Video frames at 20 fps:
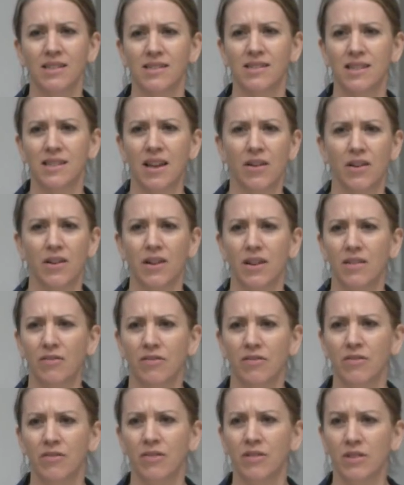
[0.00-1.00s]
Is this loud enough?
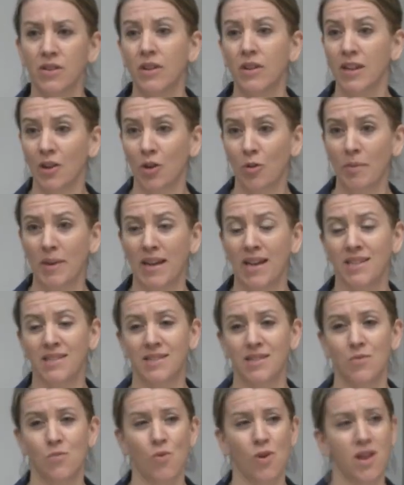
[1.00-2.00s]
You can hear me. I
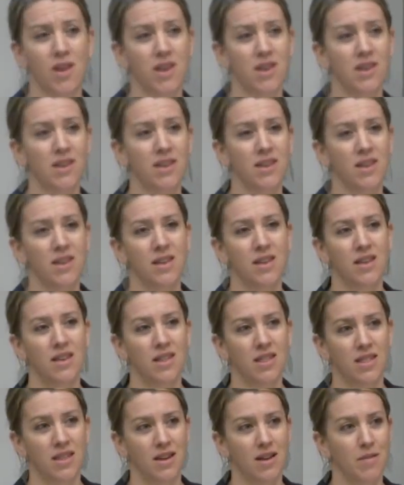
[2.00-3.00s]
see one
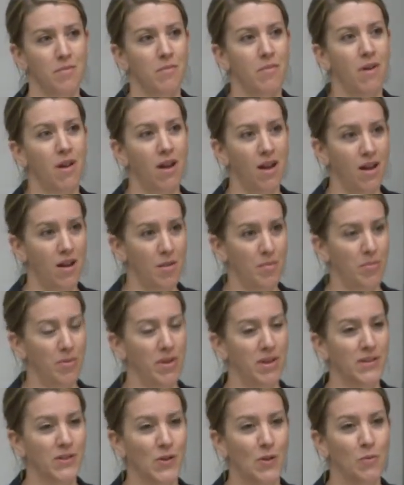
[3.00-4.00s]
thumb up,
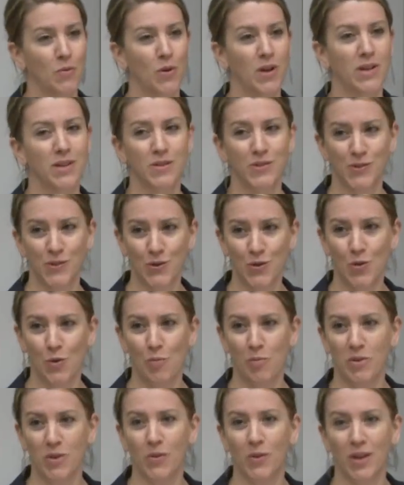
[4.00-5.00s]
so I'm going to
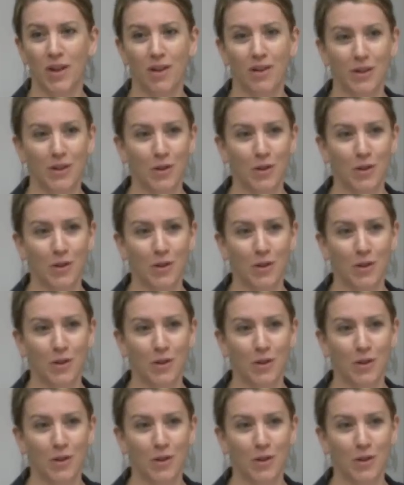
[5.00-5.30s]
assume you can all